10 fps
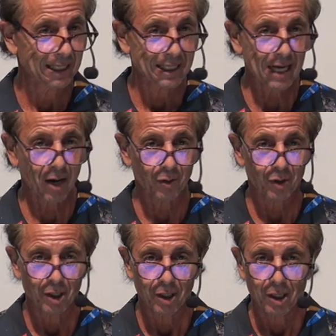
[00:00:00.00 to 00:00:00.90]
Now,
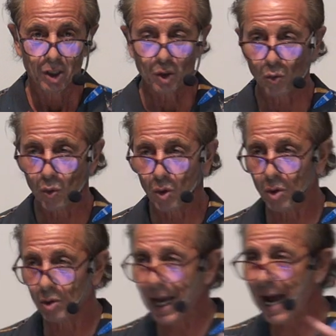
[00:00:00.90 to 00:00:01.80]
the
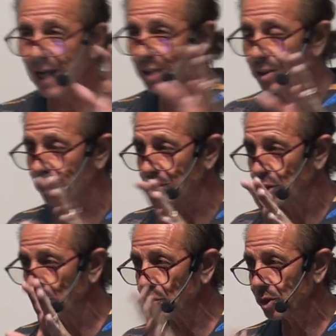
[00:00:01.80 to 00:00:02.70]
world, the
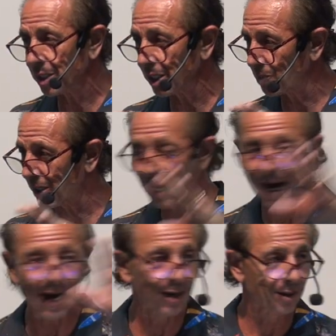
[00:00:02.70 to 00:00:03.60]
Jews celebrate
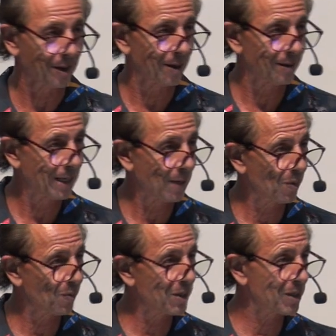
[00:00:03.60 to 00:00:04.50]
Hanukkah
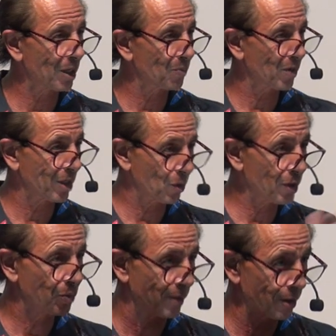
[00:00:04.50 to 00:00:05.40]
when we celebrate
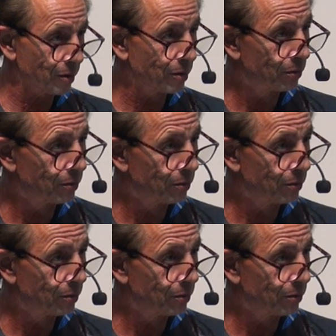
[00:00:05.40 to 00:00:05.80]
Christmas.